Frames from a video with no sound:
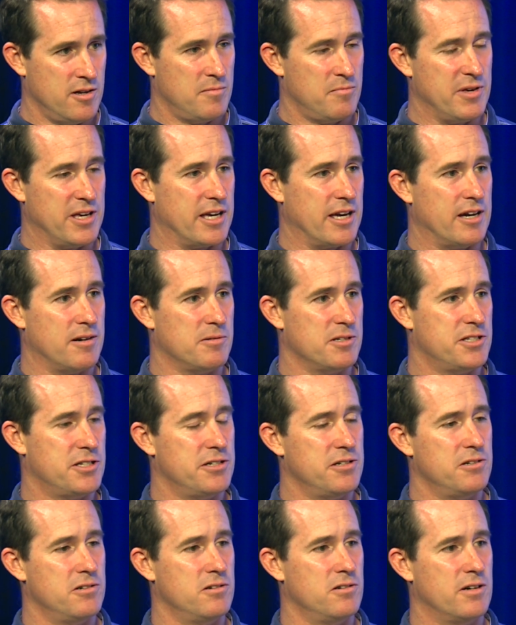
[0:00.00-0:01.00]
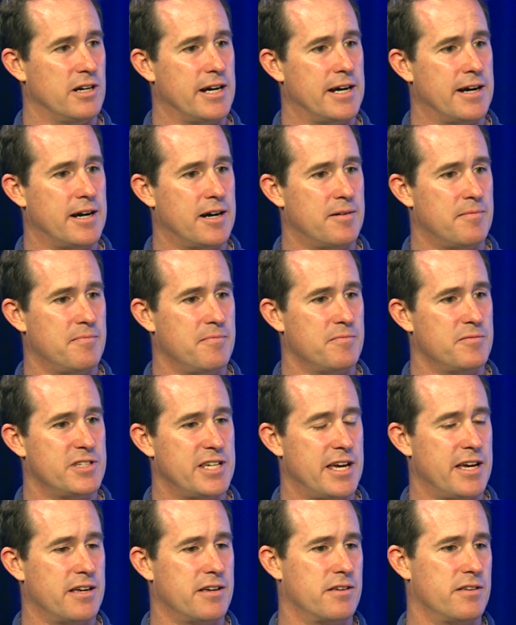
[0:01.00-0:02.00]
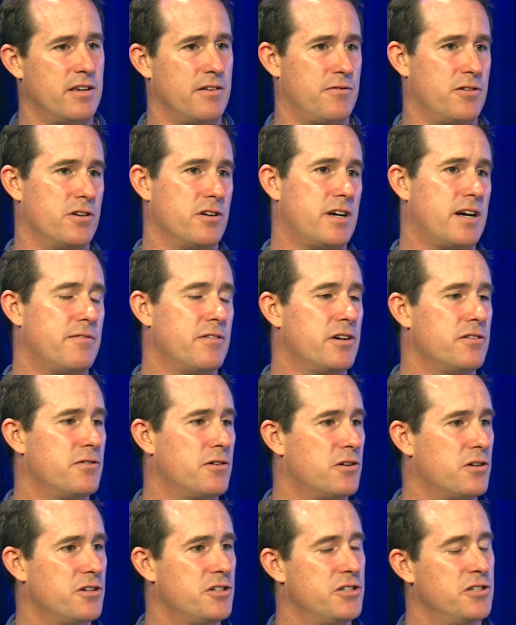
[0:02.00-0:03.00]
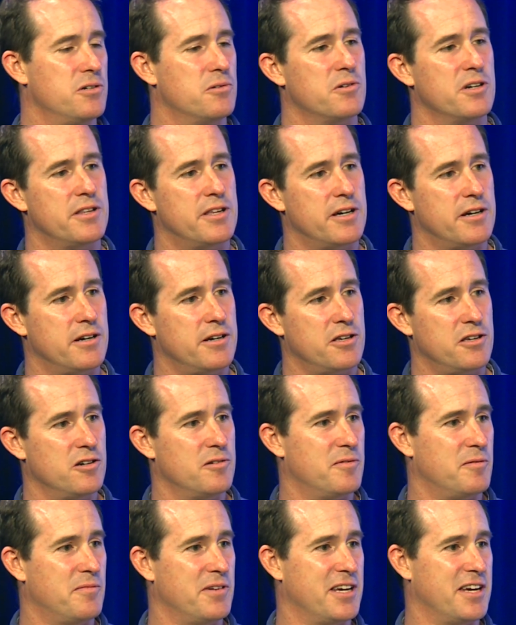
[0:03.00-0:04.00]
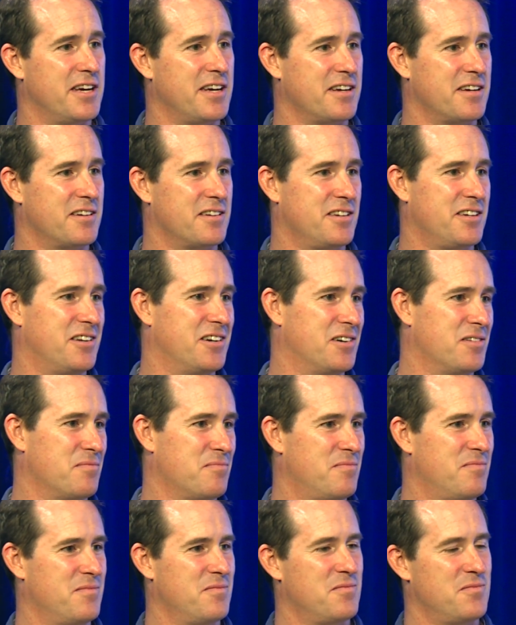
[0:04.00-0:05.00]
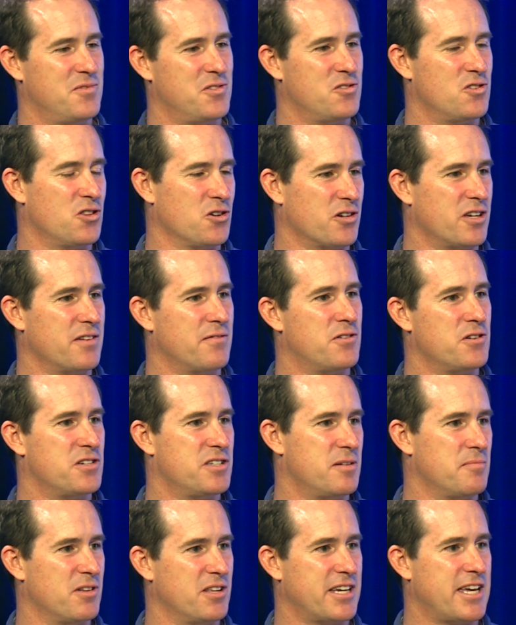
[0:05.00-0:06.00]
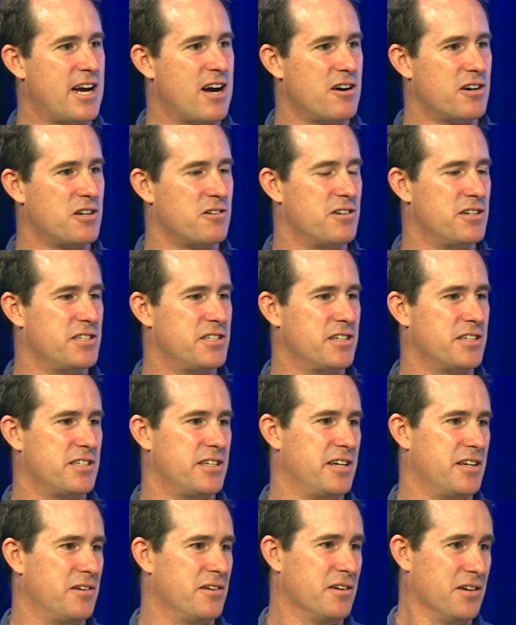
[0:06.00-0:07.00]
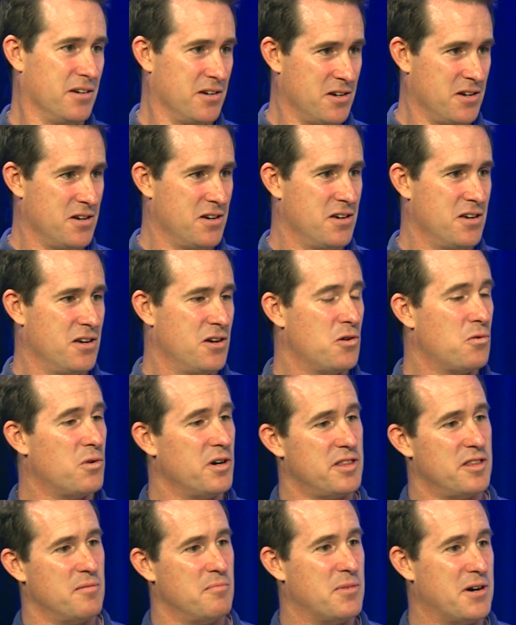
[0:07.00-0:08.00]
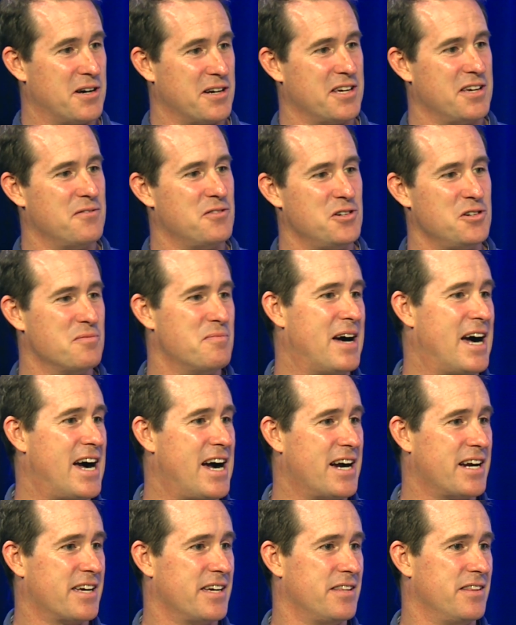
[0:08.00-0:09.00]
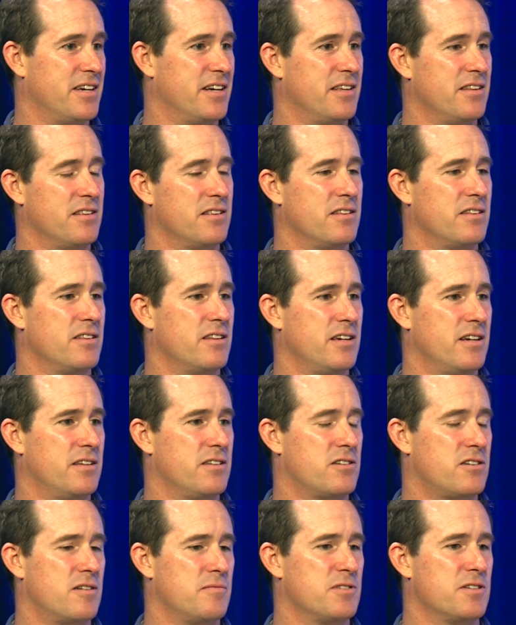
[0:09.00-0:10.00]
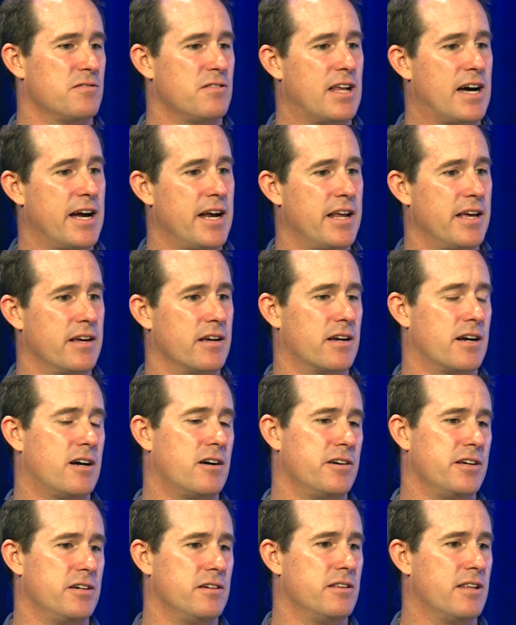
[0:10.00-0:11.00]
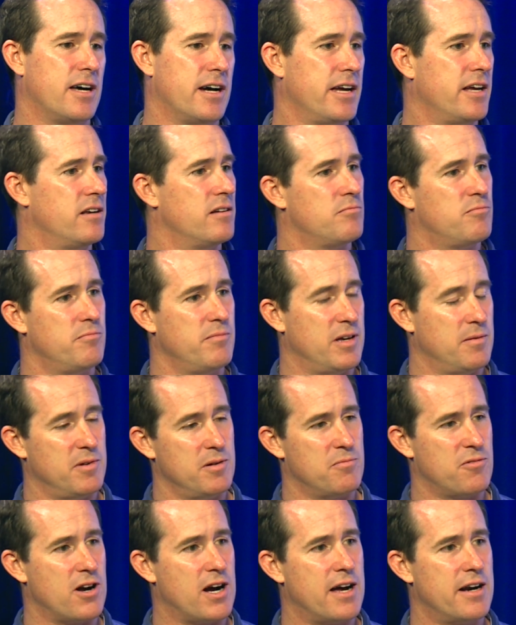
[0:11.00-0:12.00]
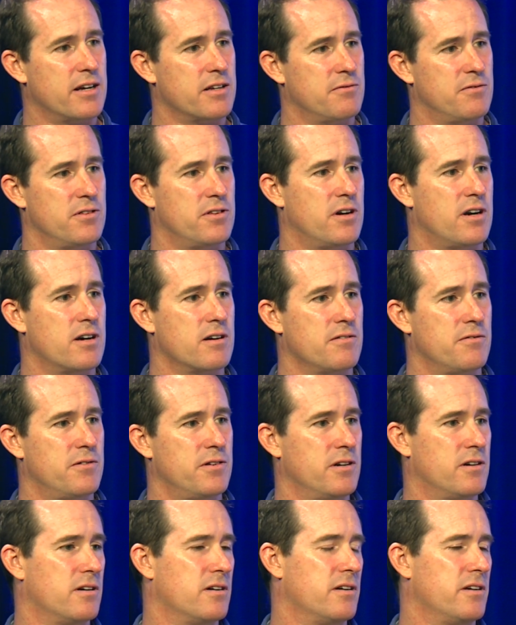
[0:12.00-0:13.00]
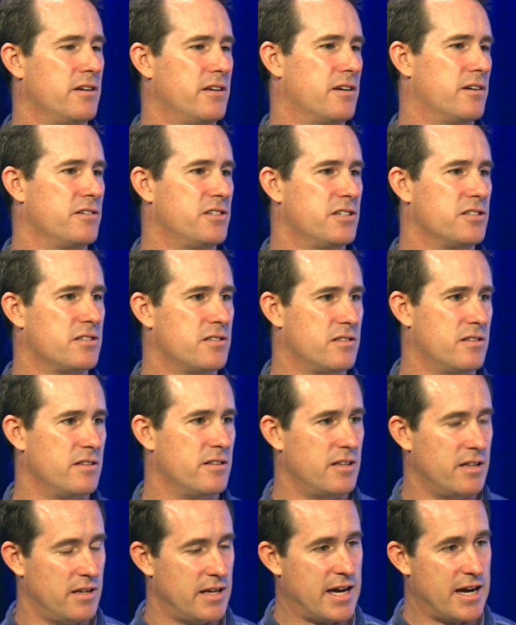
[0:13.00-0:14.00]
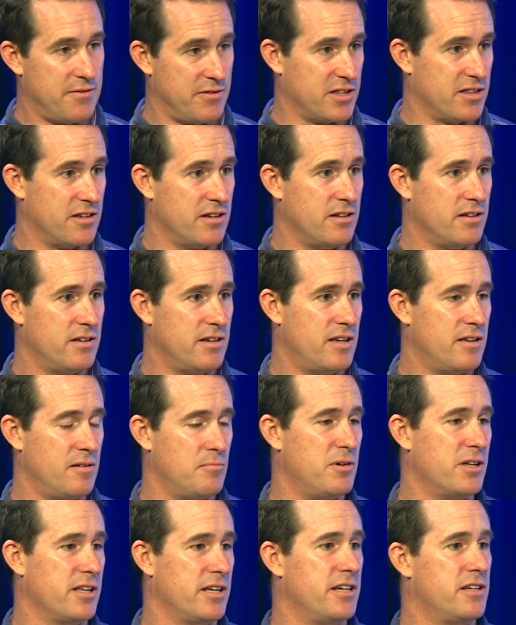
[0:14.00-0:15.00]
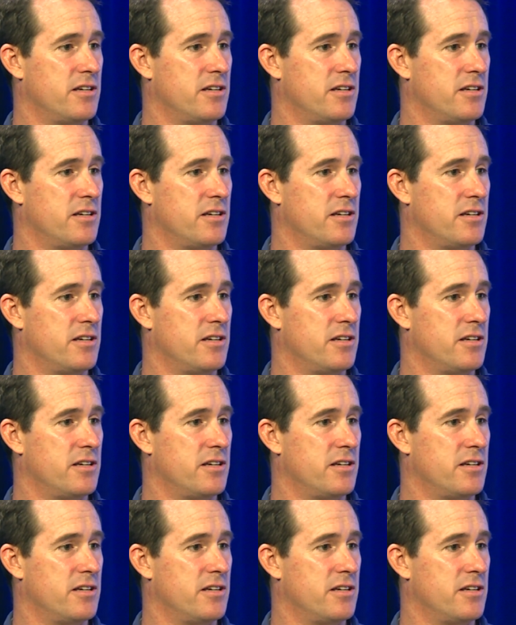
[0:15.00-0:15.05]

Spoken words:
being able to take, if you're having a photo shoot with a human being, looking for similar characteristics in what the bug gives you back, and then in terms of lighting, how you'd light maybe product photography, or just having the ability